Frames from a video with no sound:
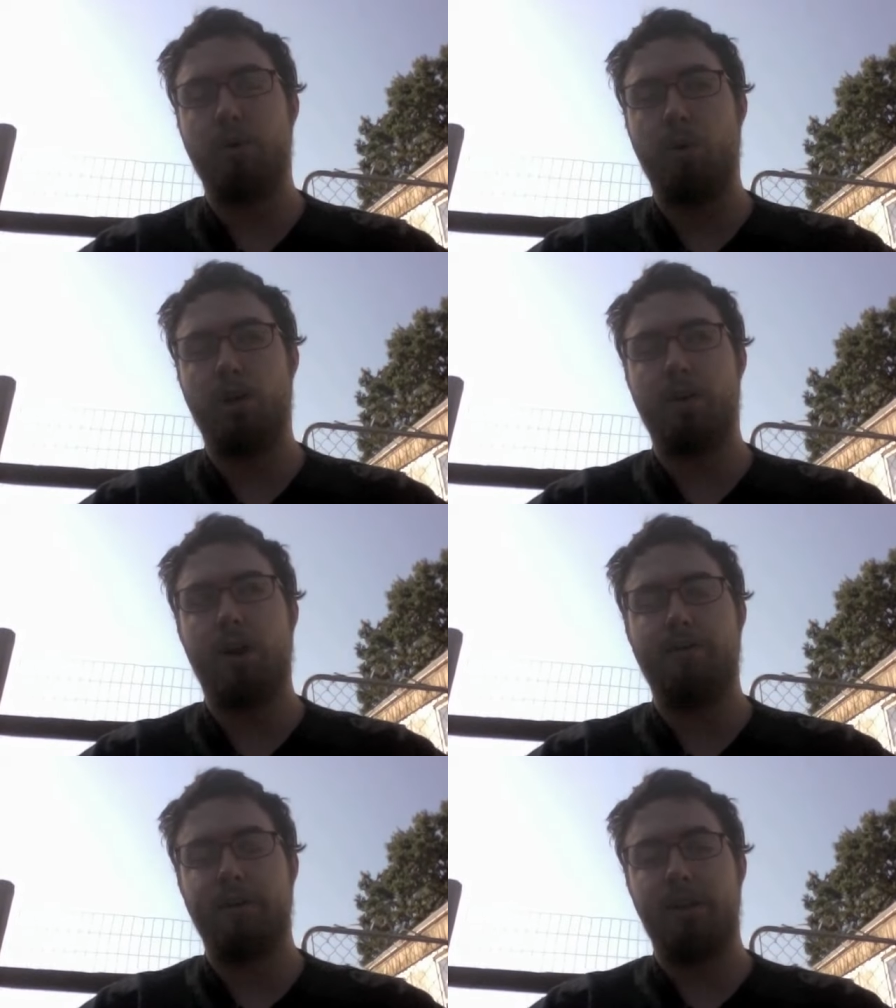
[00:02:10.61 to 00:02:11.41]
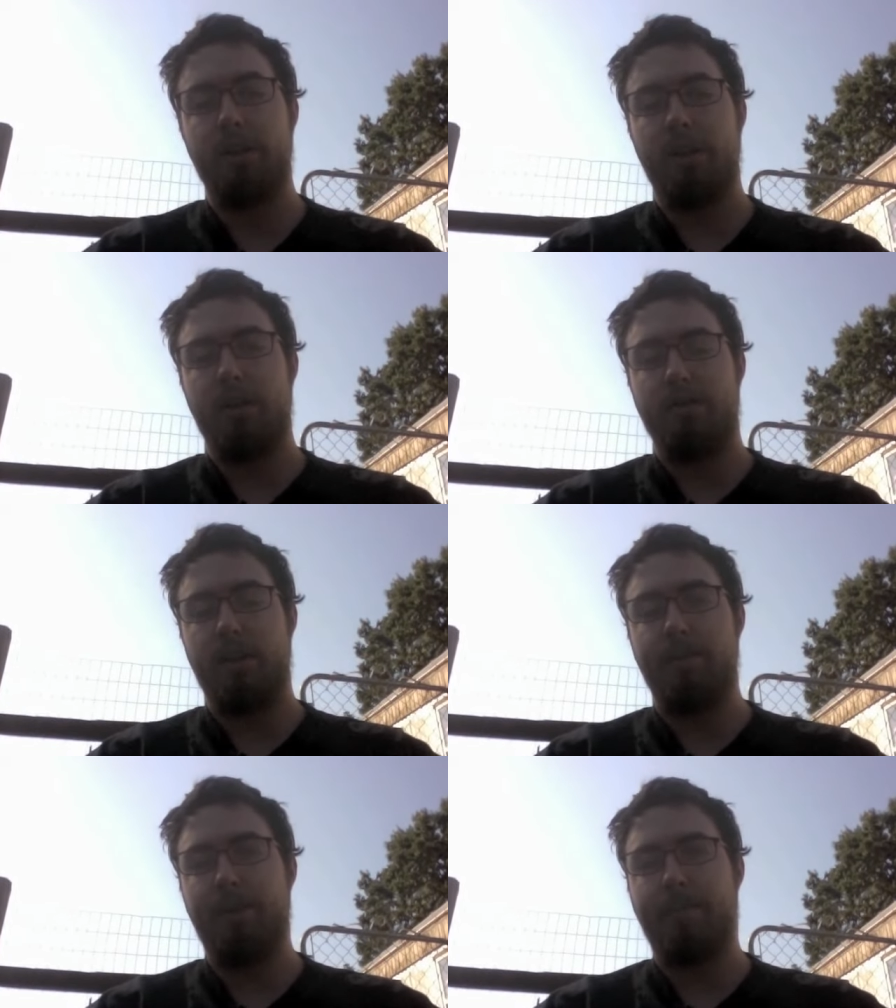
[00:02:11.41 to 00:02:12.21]
Gordon Godfrey
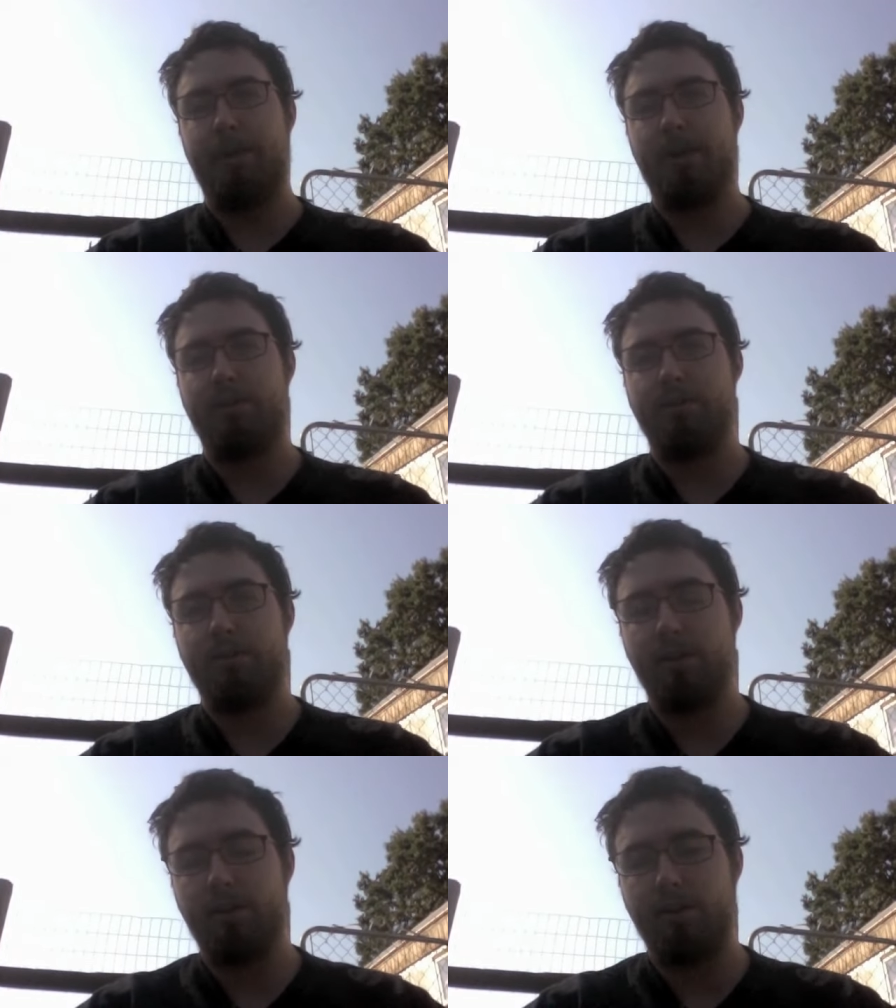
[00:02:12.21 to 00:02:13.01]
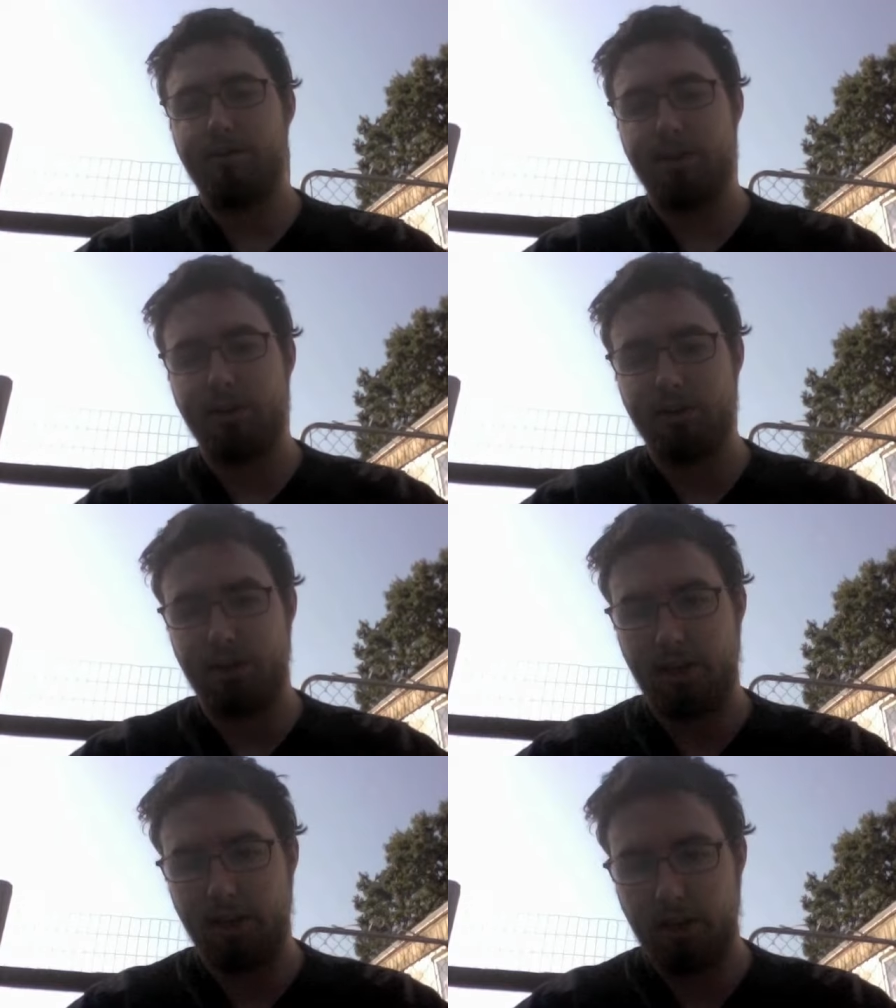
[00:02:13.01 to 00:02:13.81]
being part of, part of
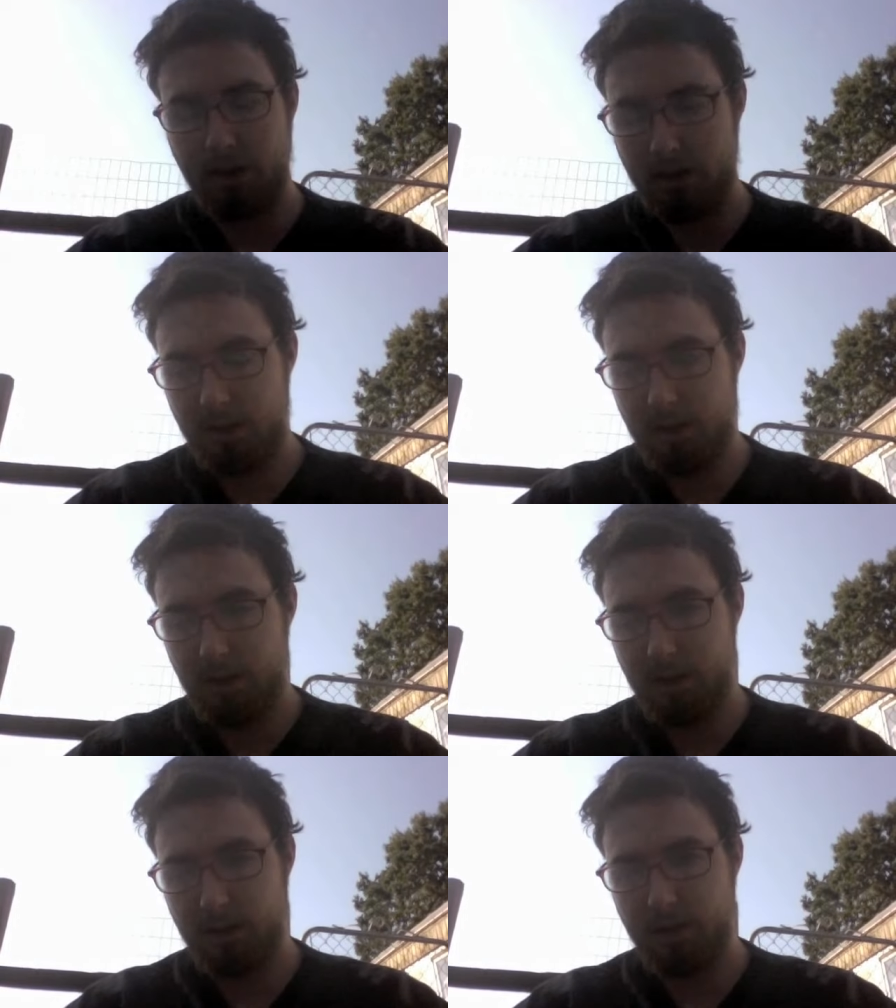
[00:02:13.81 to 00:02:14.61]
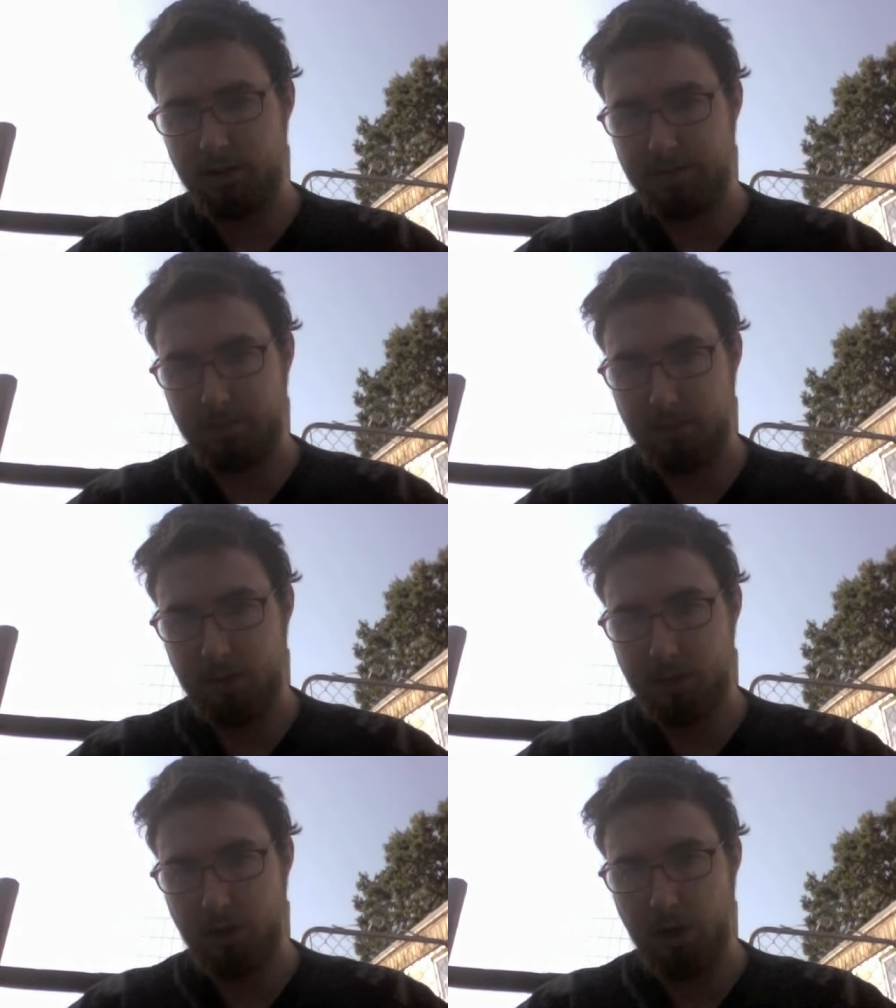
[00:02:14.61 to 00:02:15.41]
Darkseid. He'd,
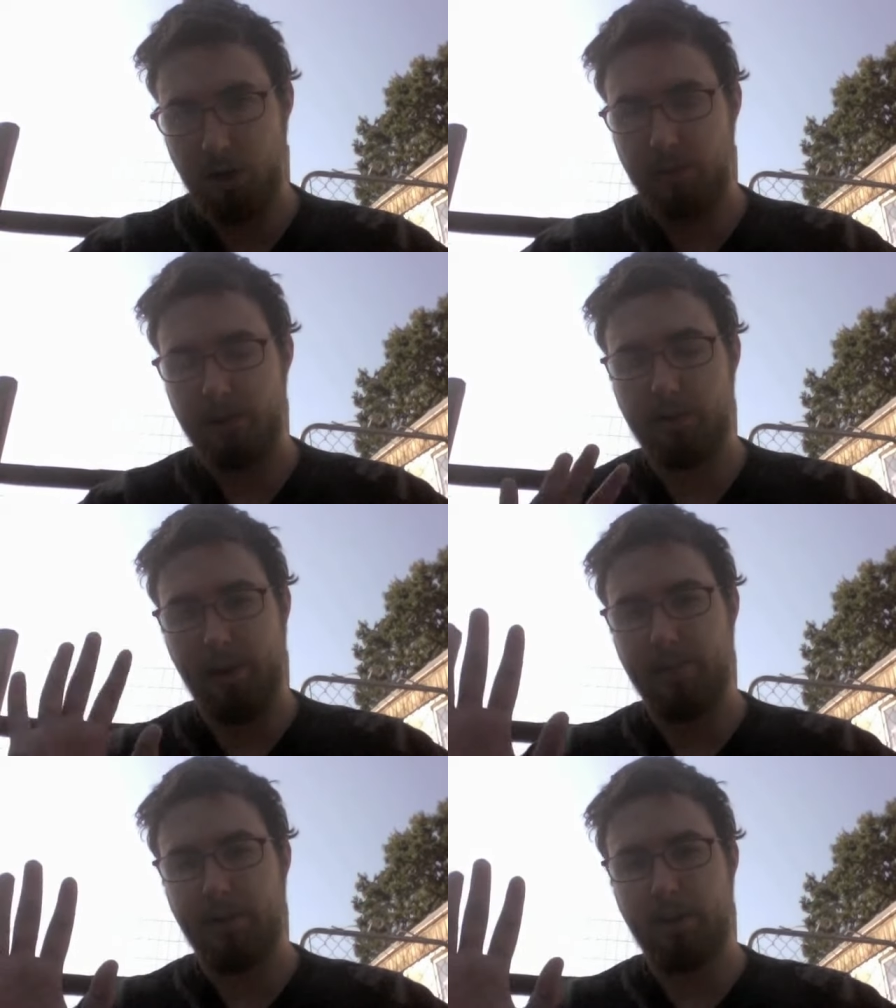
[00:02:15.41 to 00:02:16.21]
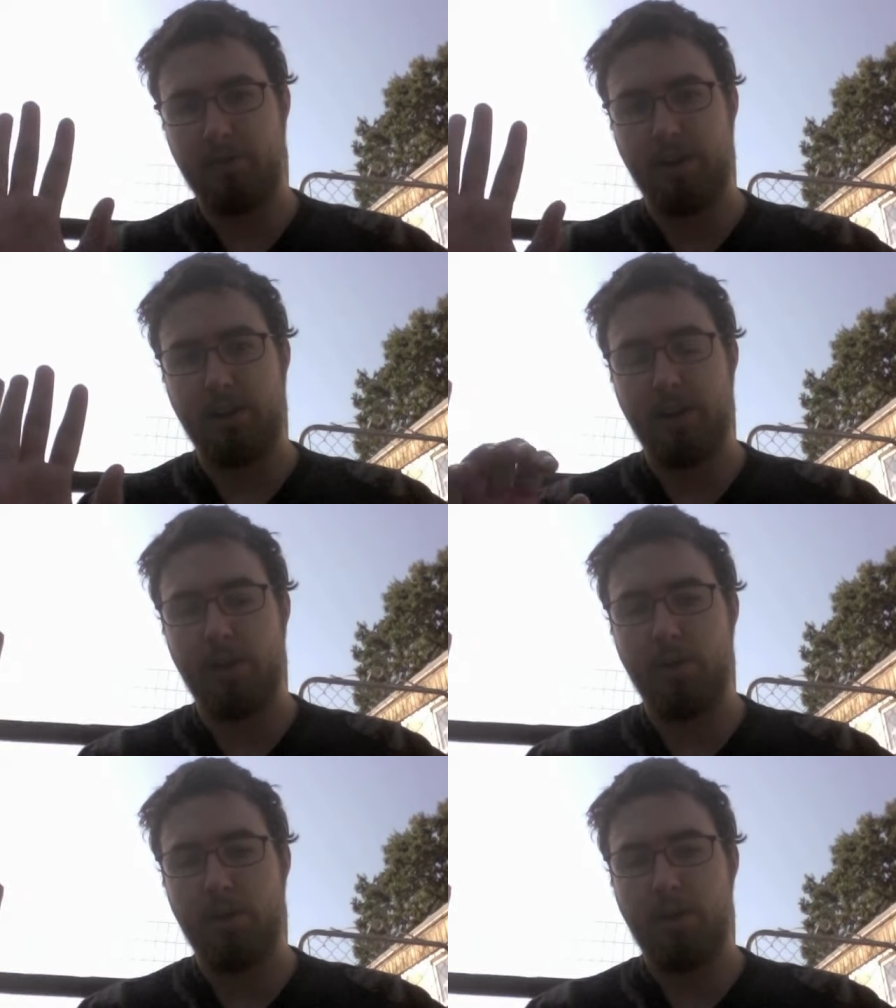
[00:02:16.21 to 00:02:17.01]
so, I'm my verdict right
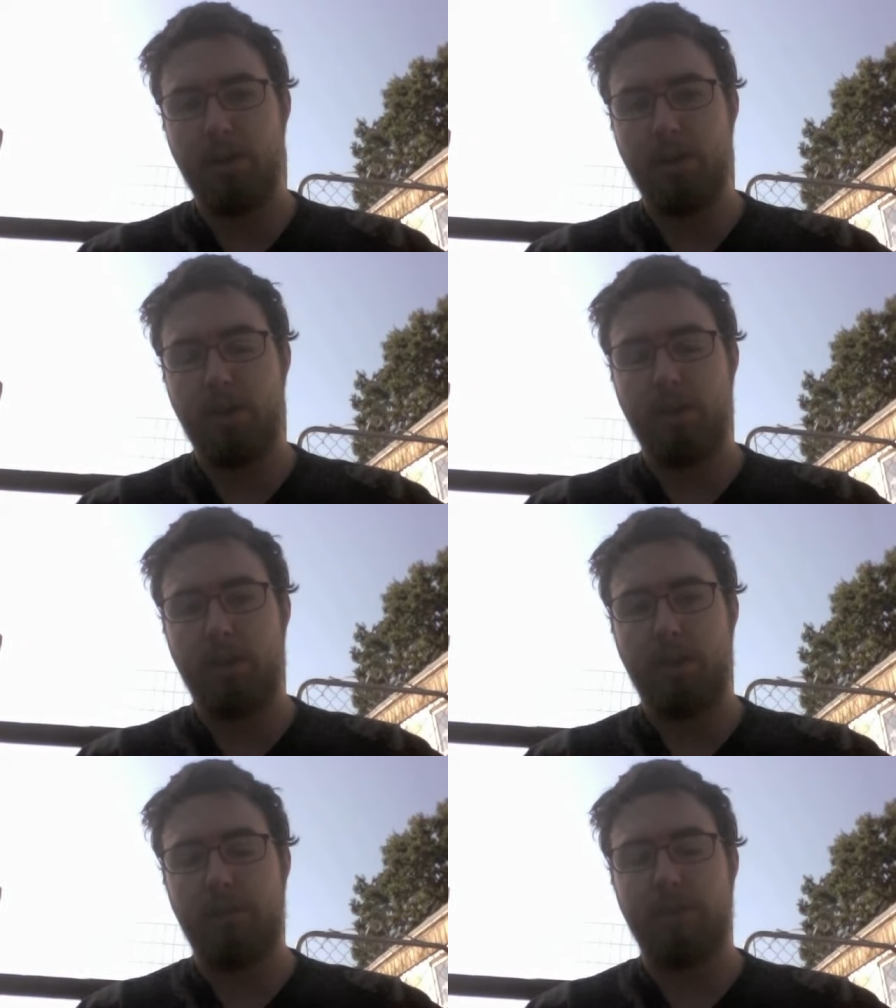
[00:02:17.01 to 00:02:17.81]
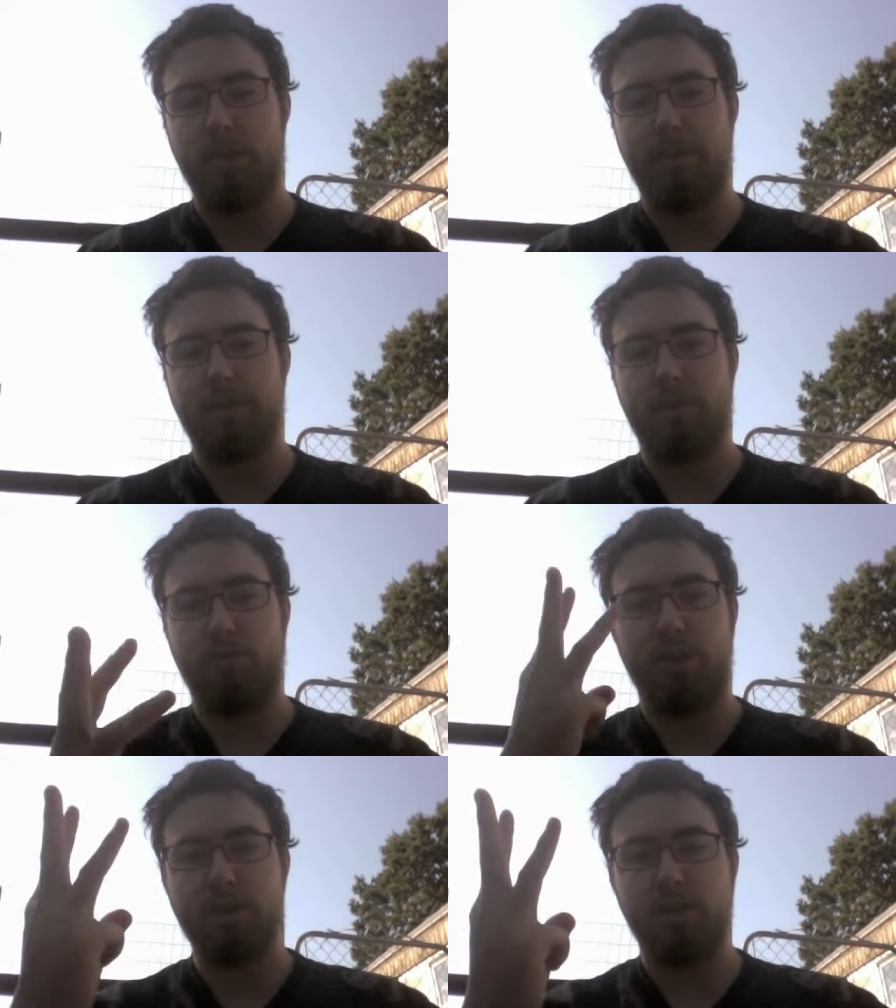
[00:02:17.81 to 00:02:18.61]
now. Given this episode
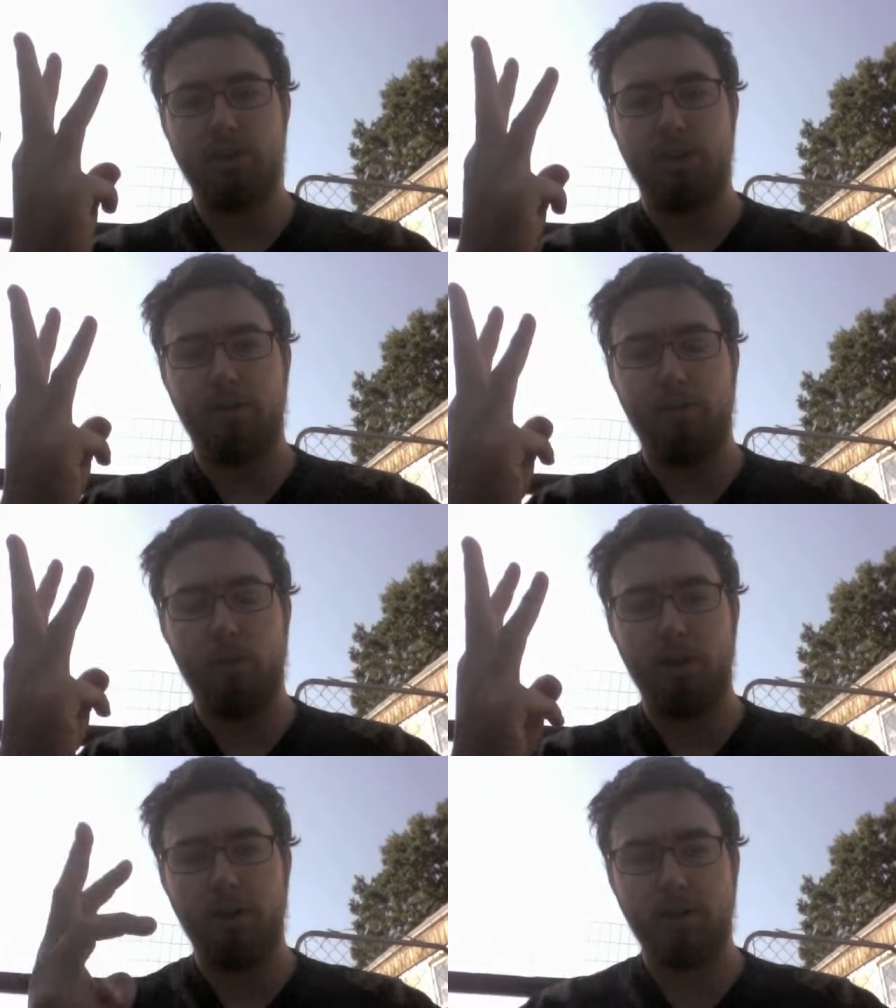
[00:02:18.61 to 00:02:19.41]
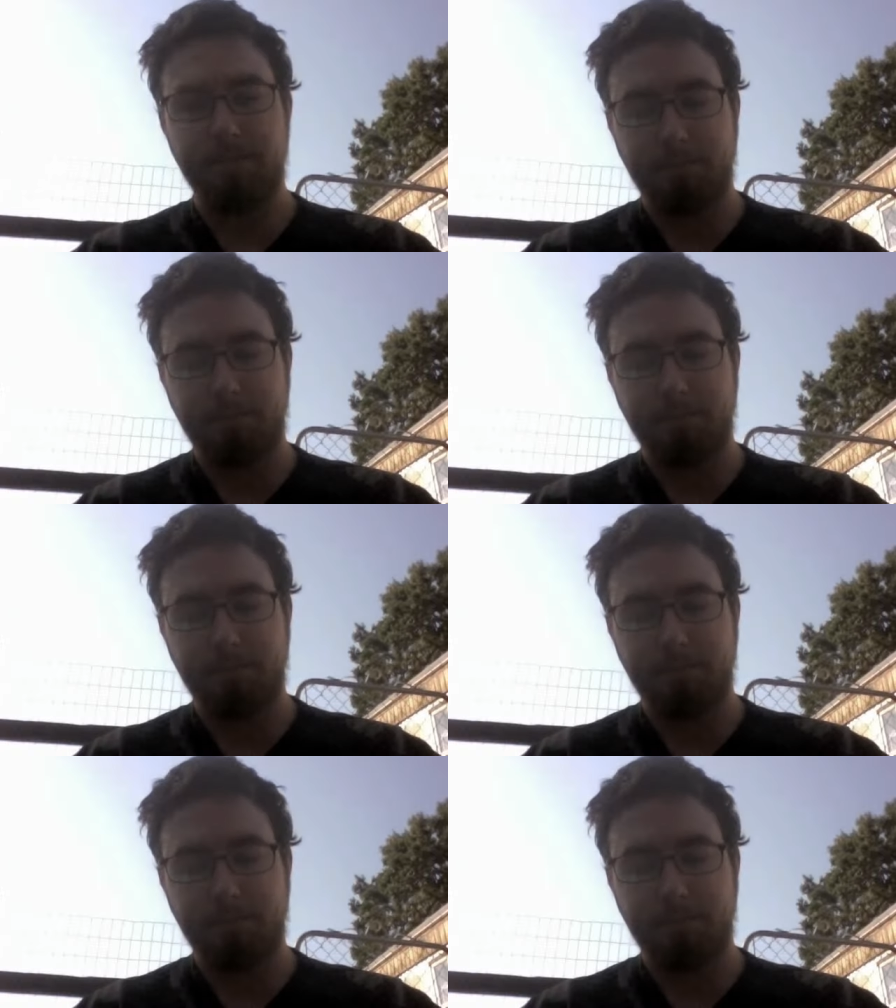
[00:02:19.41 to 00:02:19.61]
3 stars out of 4.